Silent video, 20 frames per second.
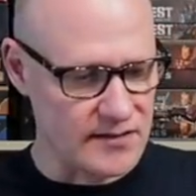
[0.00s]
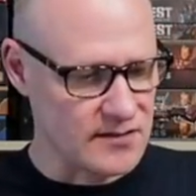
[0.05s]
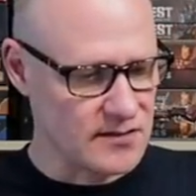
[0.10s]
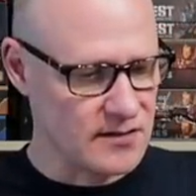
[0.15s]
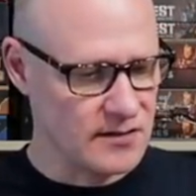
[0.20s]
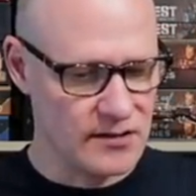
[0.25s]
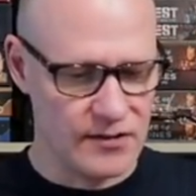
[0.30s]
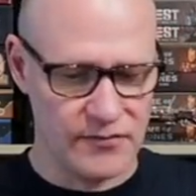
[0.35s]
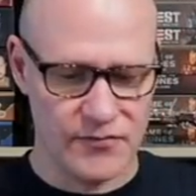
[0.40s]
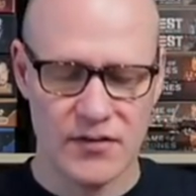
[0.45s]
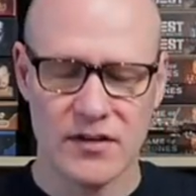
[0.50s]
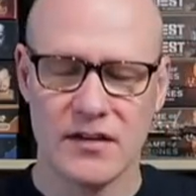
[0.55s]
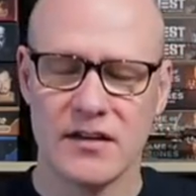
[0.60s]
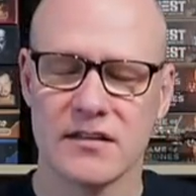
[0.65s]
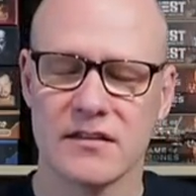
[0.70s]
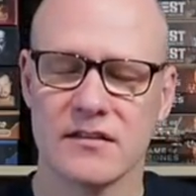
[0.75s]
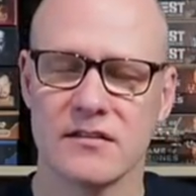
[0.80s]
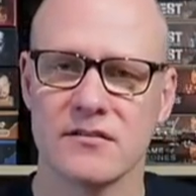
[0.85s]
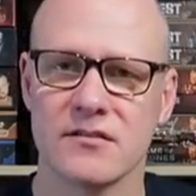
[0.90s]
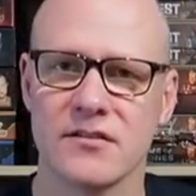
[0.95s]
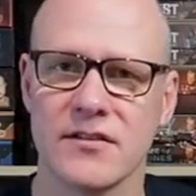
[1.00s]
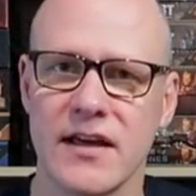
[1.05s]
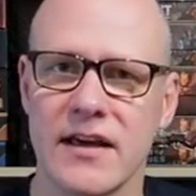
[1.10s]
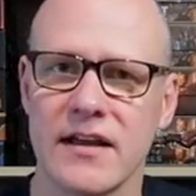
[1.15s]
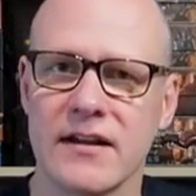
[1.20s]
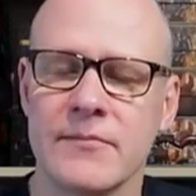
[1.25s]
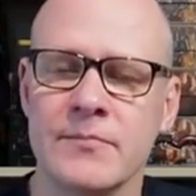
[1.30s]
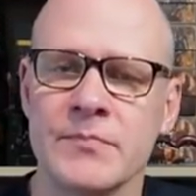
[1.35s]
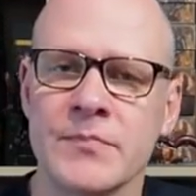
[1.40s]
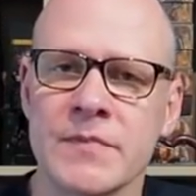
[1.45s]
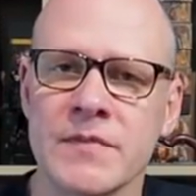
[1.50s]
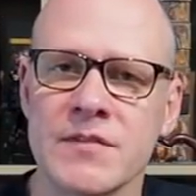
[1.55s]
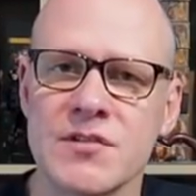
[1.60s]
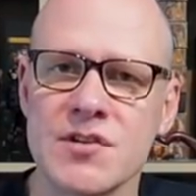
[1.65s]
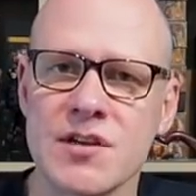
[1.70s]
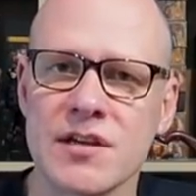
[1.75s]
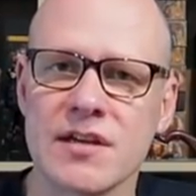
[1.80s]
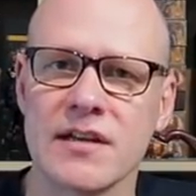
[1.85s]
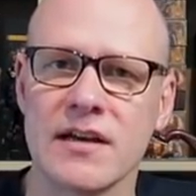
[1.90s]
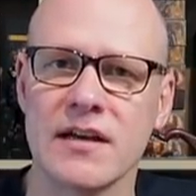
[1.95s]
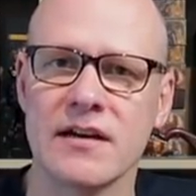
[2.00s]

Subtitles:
So if you like the look of that, check it